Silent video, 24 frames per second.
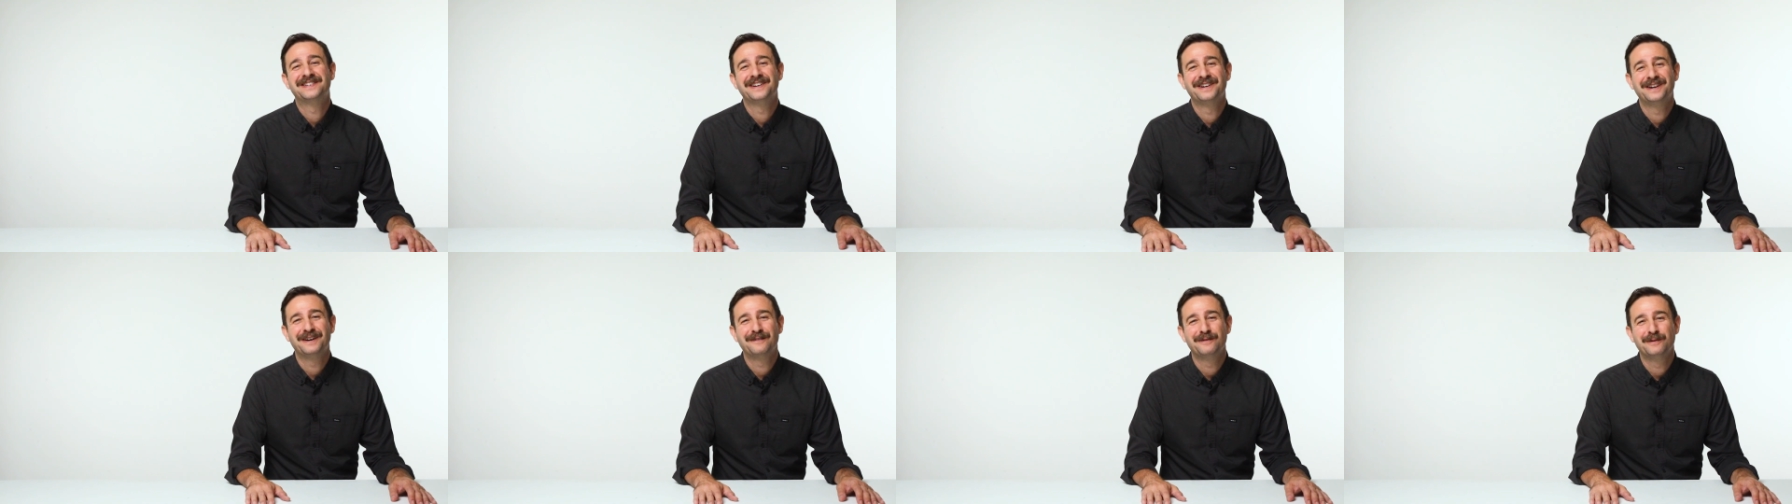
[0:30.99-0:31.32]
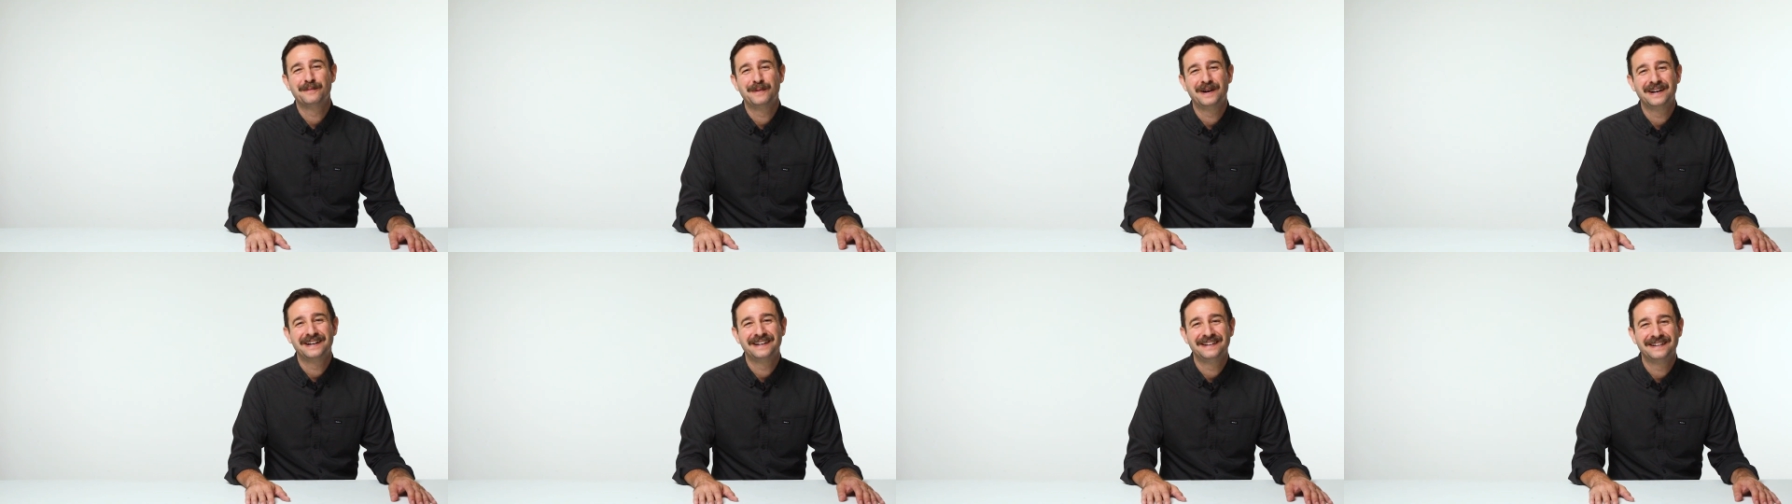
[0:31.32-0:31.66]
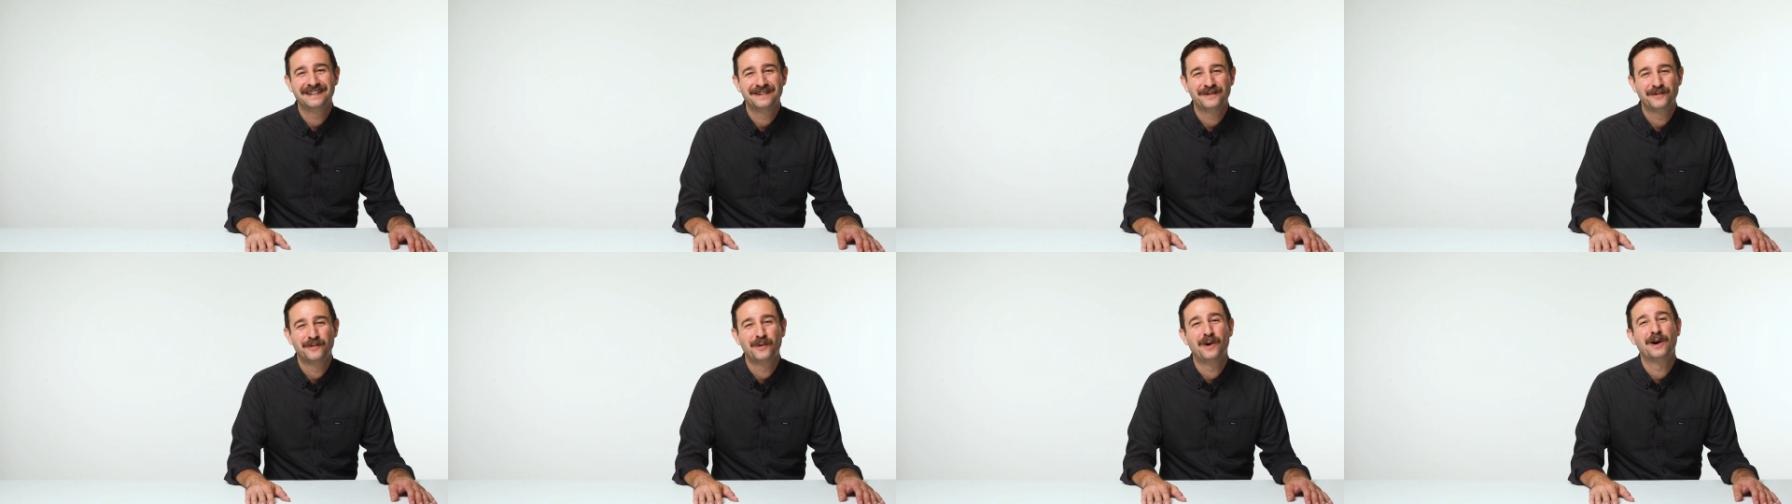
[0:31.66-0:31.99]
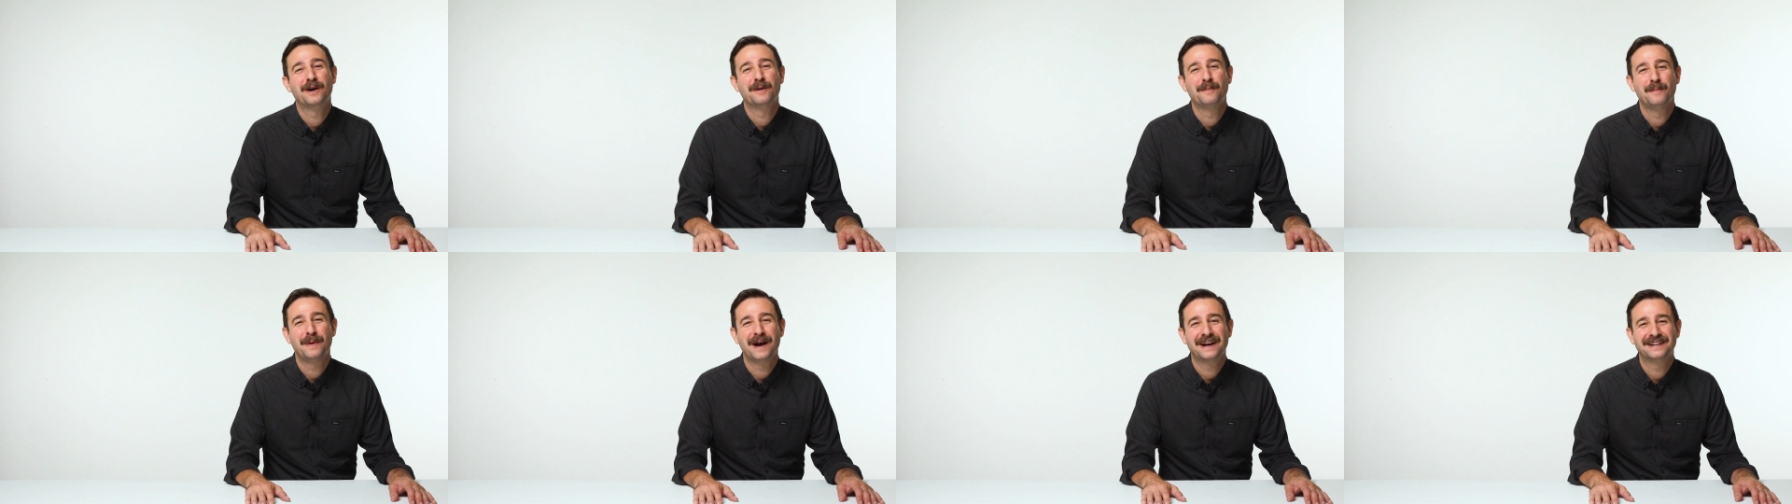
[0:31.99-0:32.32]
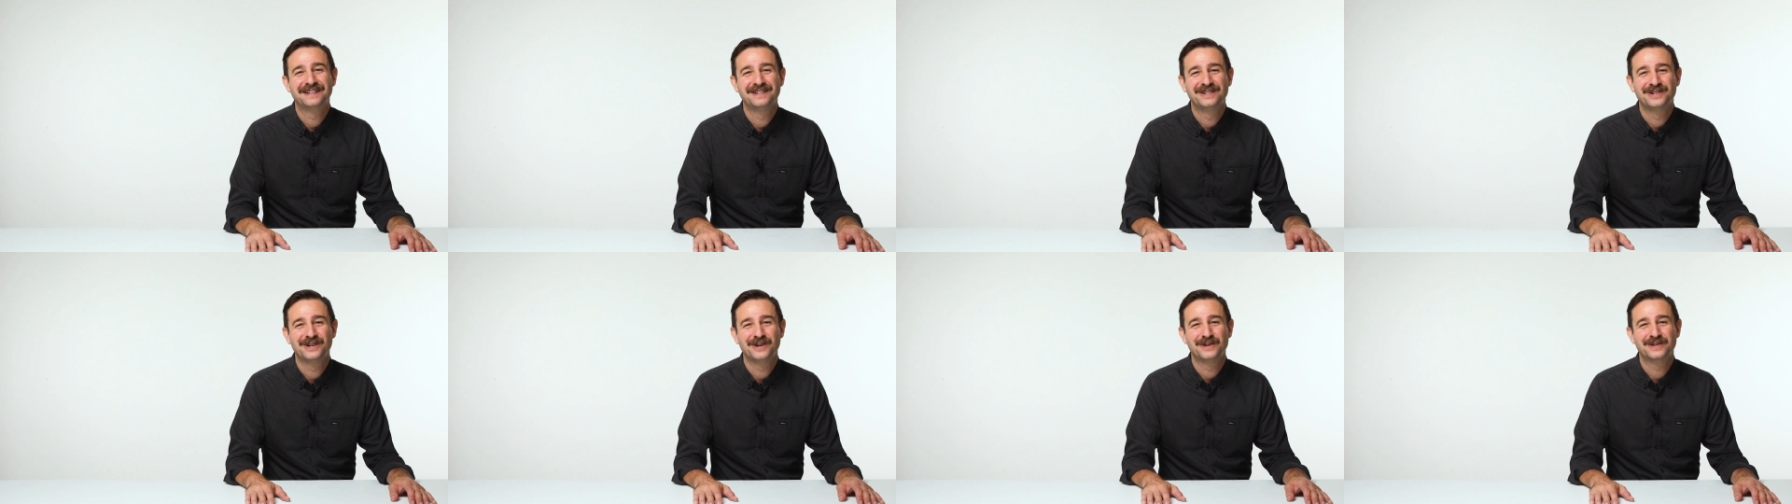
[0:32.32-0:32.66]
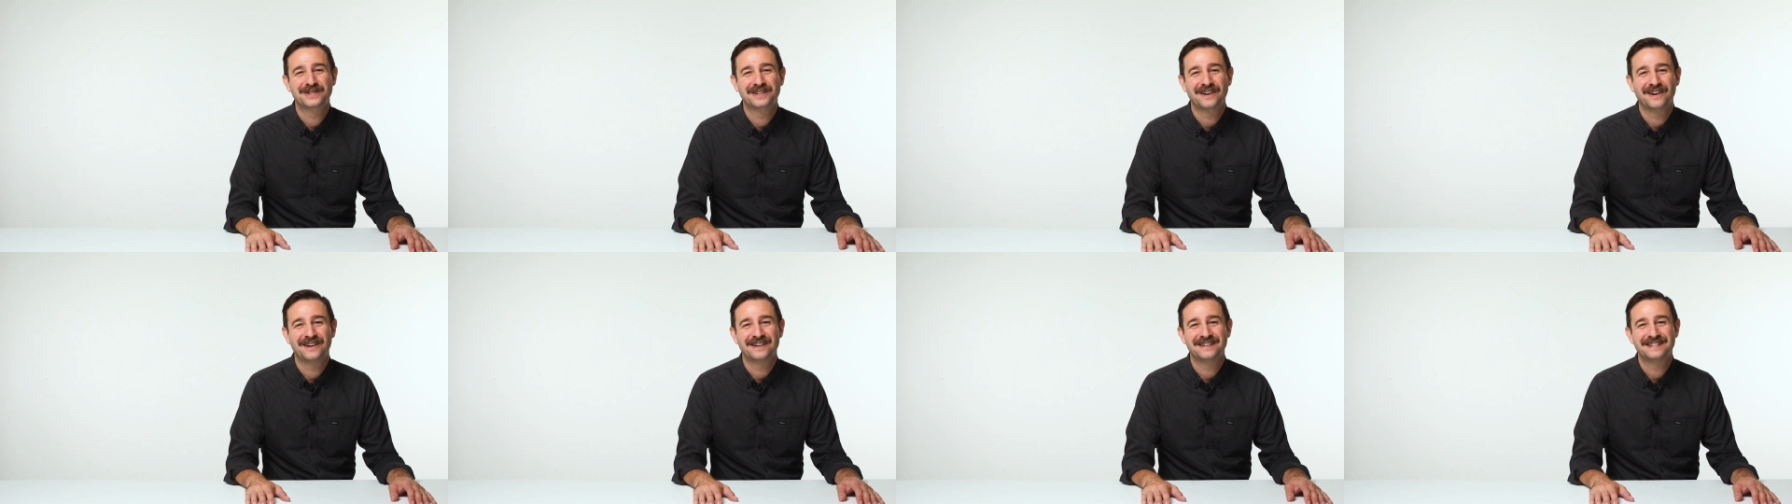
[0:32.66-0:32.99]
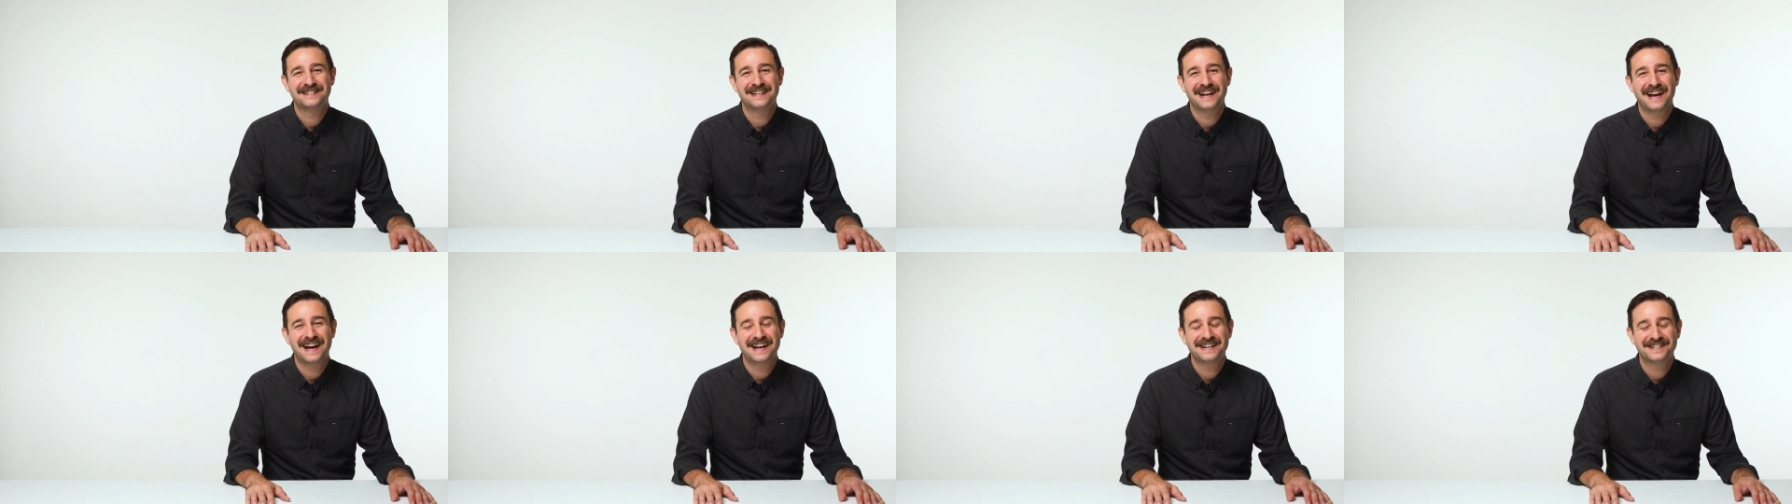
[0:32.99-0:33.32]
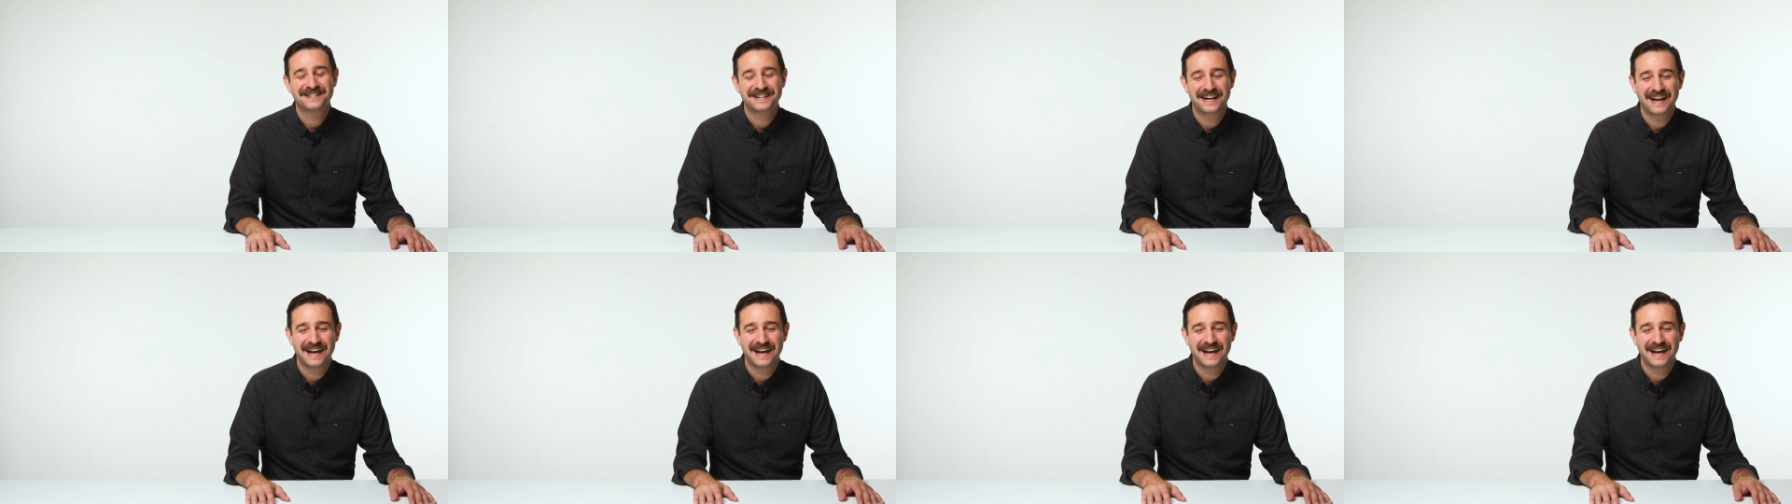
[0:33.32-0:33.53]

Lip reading: good, everybody? Welcome back to Joe's Card Stash,